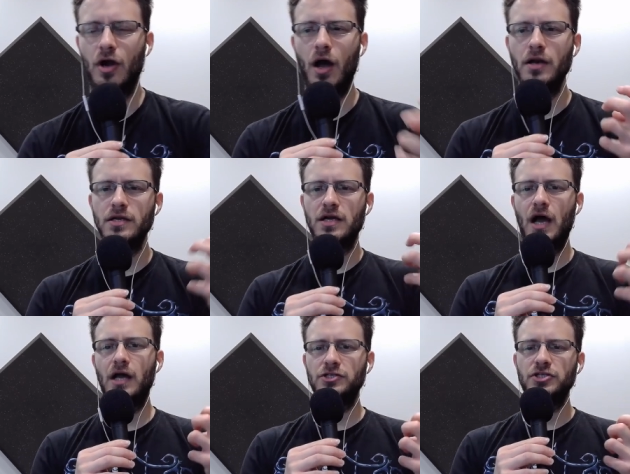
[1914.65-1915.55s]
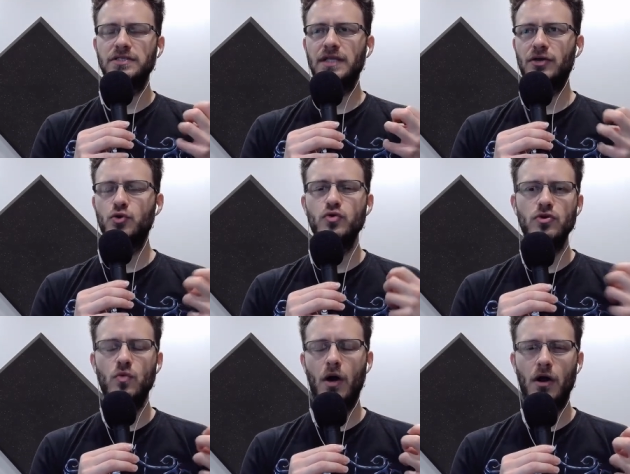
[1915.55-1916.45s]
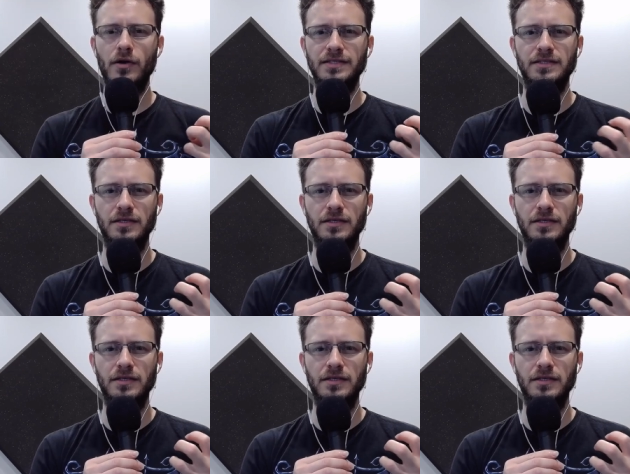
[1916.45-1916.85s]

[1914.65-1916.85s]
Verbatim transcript: unconscious, like who you are as